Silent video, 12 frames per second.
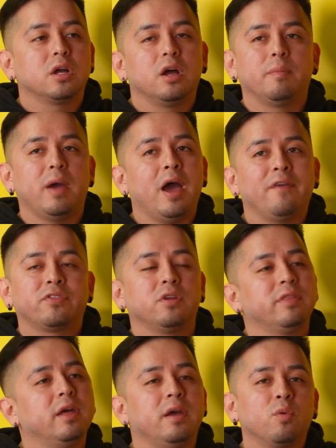up
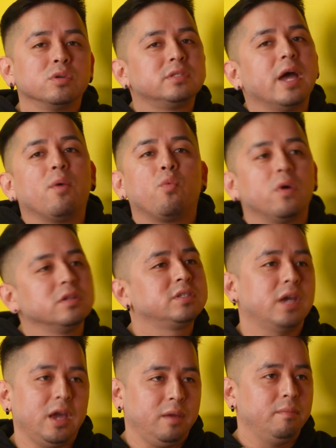after that. It was that one
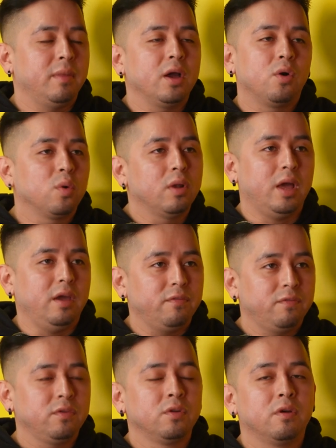time my whole
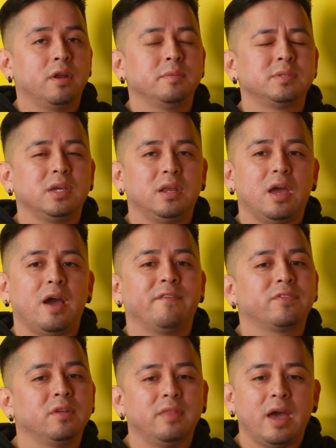life. You know what I'm saying?
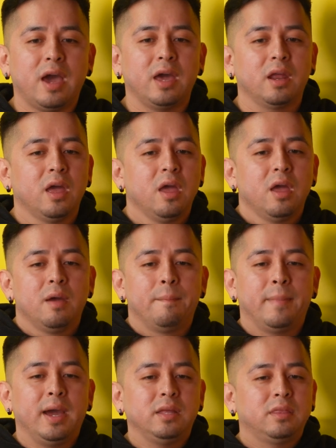After that,
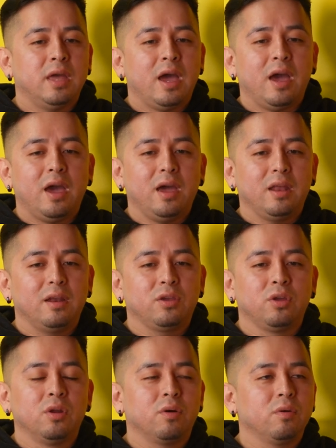my dad,
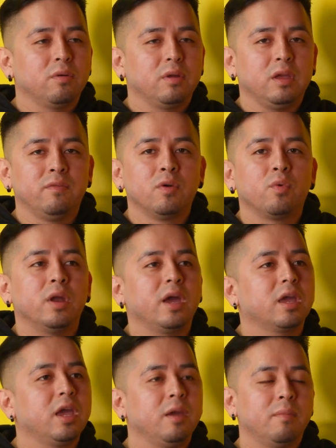you know, even when
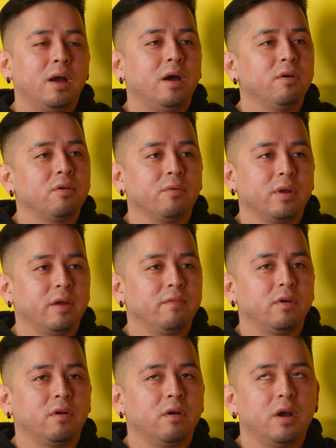I came out or
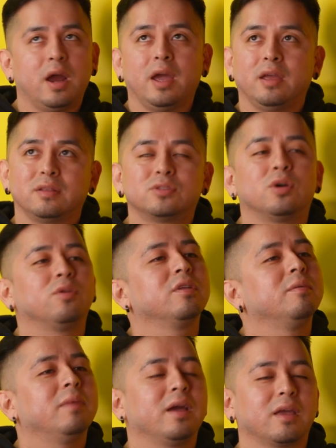whatever, or I told
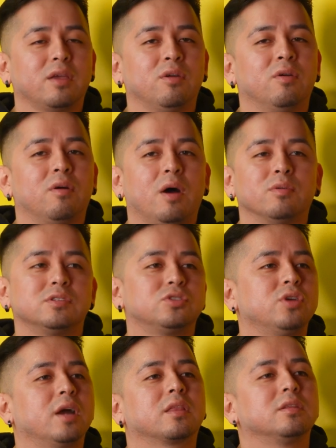him, like, you know, I was
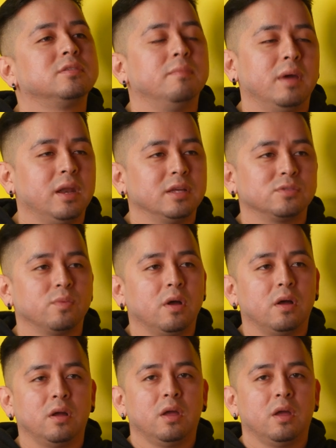attracted to men as well.